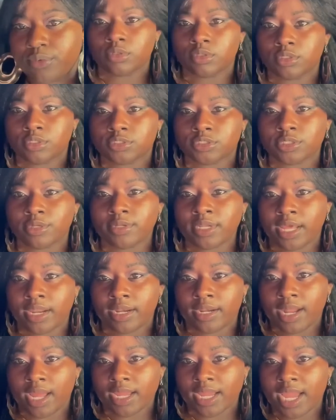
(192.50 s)
So now
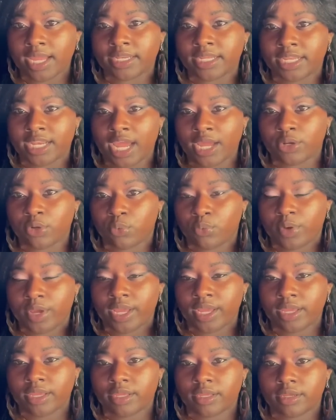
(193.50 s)
that I got that out the
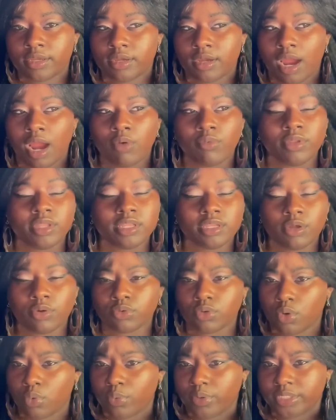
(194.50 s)
way, I really don't
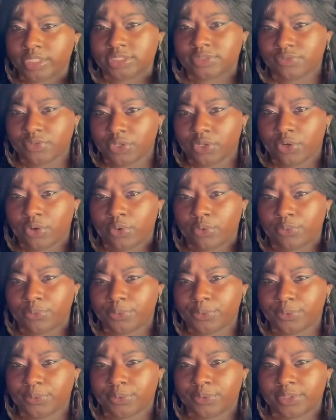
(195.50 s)
know what this video
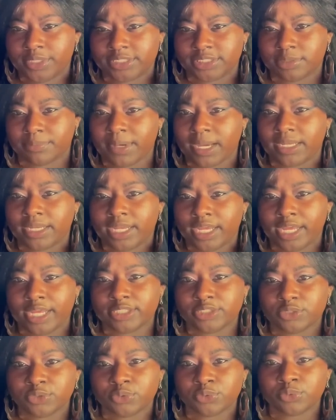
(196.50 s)
is about to
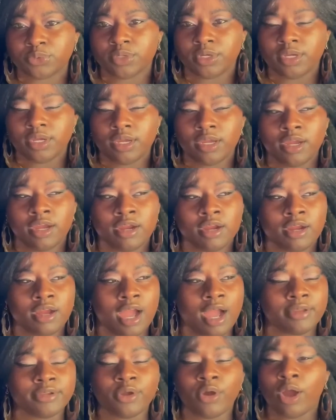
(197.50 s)
head to.
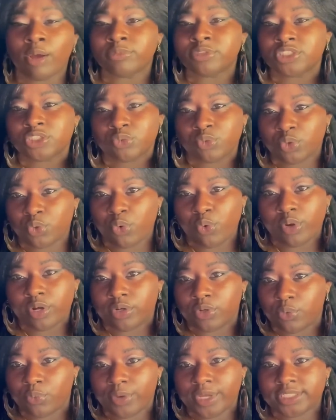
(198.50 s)
I know I'm just recording
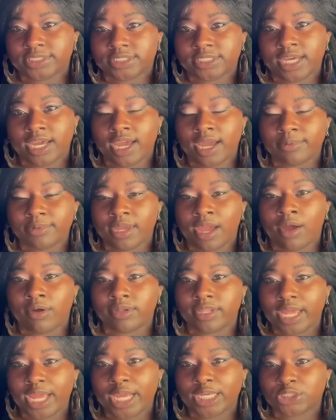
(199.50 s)
to waste time, y'all.
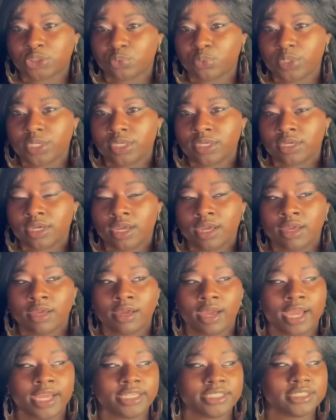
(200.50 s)
Last week,
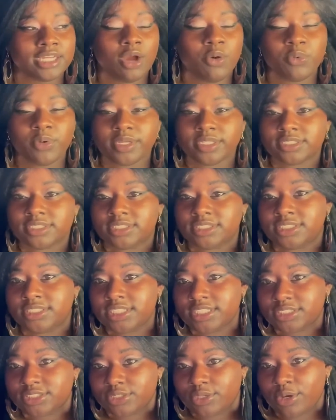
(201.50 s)
I hit y'all with
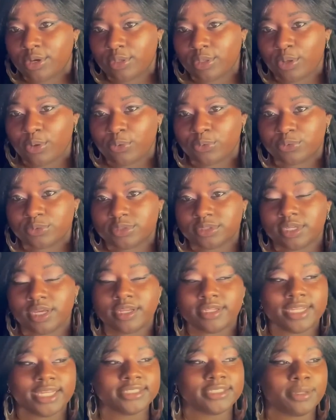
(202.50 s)
6 uploads.
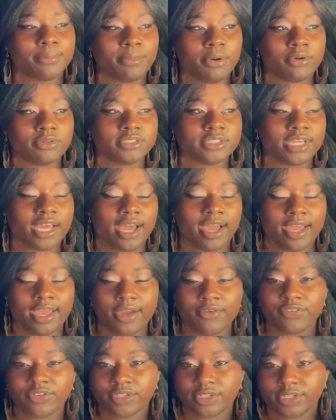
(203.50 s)
That's the most I
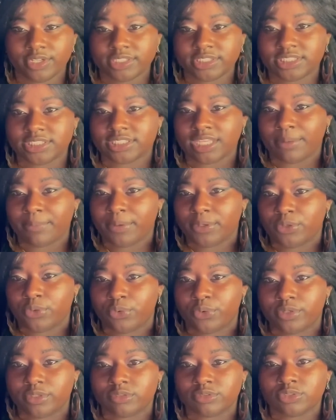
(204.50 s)
ever done since I've been
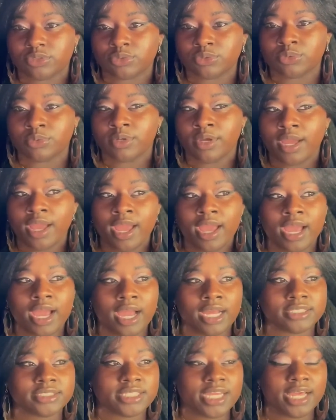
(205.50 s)
doing YouTube.
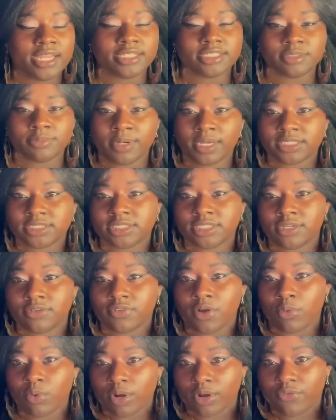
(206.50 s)
I challenged myself.
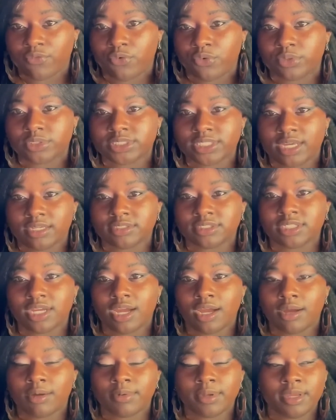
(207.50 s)
I work a full-time
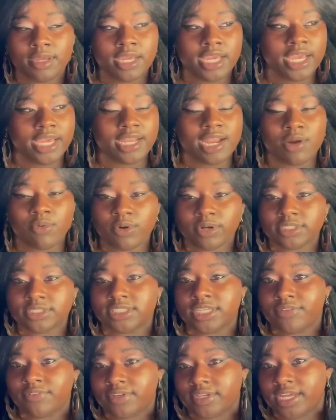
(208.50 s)
job, and I work
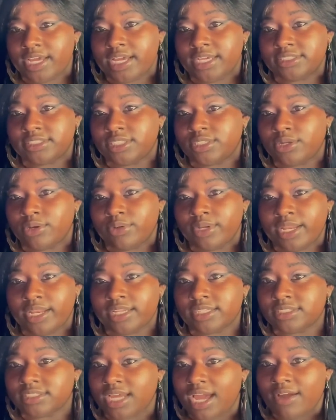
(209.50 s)
7 days, and no, that
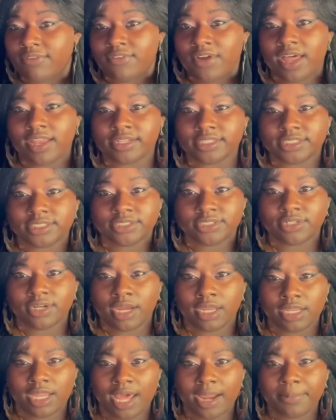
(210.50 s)
is not volunteer.
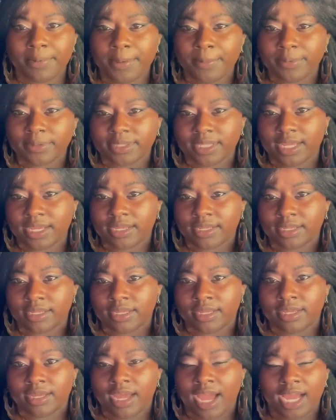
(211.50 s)
A lot of people think
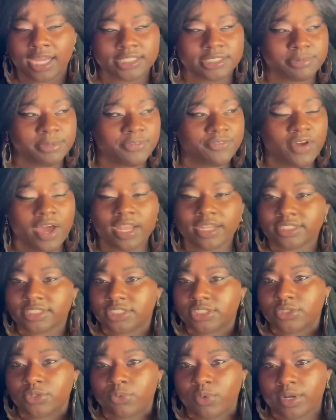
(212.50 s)
I just be
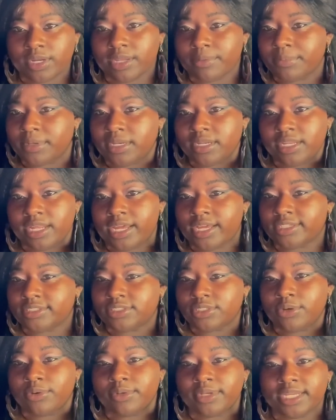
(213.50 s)
volunteer to work that many days.
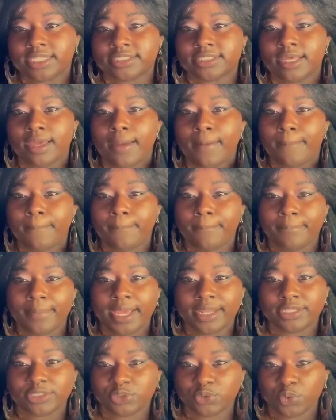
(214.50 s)
No, that's
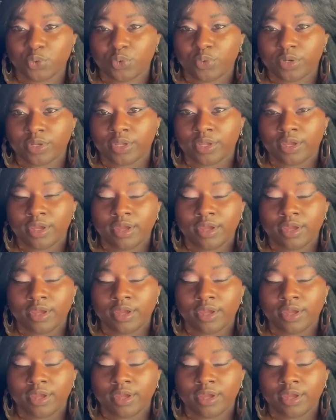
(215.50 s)
mandatory.